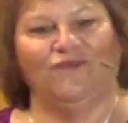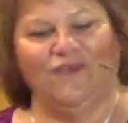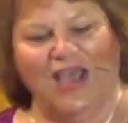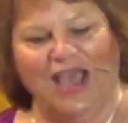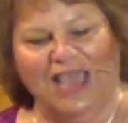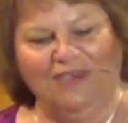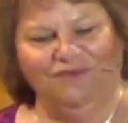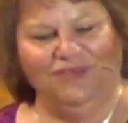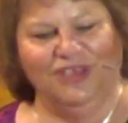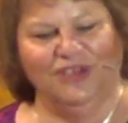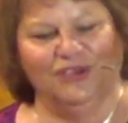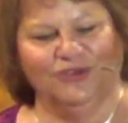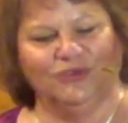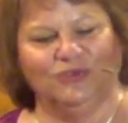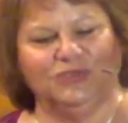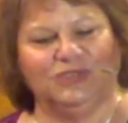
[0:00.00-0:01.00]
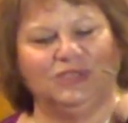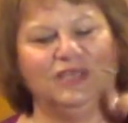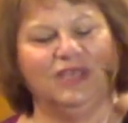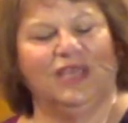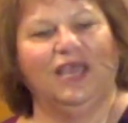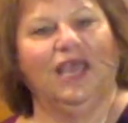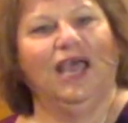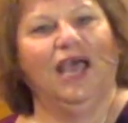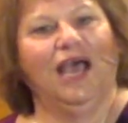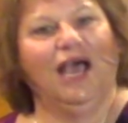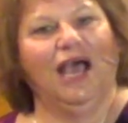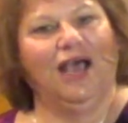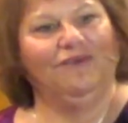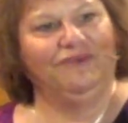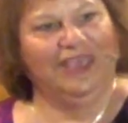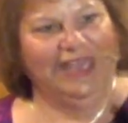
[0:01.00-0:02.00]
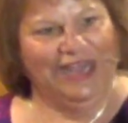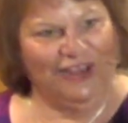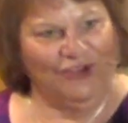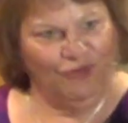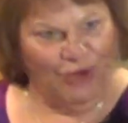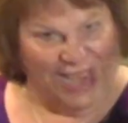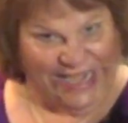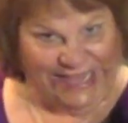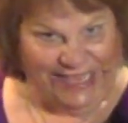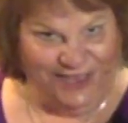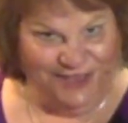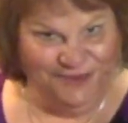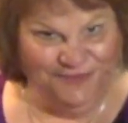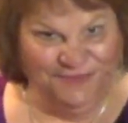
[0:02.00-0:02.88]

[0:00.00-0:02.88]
5 years of getting ready.